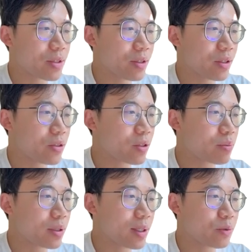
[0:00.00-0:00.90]
user
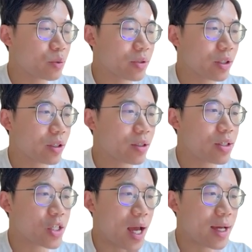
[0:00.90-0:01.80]
prompt with the current
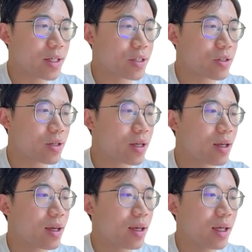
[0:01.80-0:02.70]
chat history
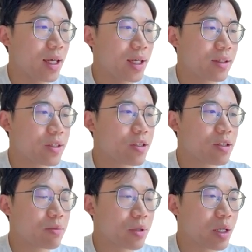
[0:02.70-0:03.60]
and the system
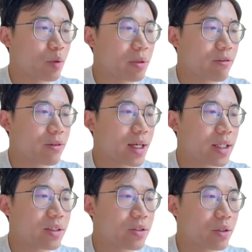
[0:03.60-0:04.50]
prompt will be fed
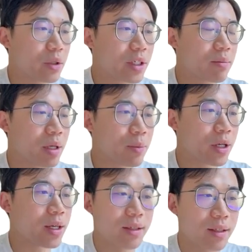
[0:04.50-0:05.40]
into working
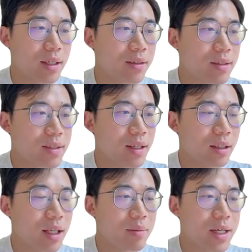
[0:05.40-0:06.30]
memory. And then this
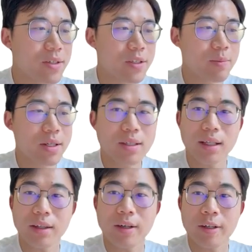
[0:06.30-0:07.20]
LLM agent is
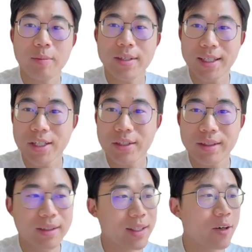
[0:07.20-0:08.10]
basically the Hermes
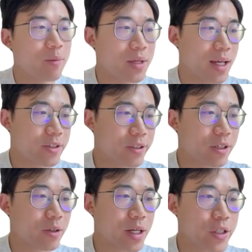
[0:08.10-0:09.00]
agent that will be answering your
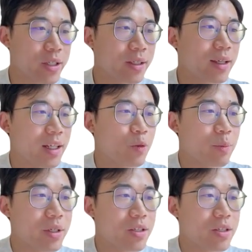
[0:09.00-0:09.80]
question. And it will be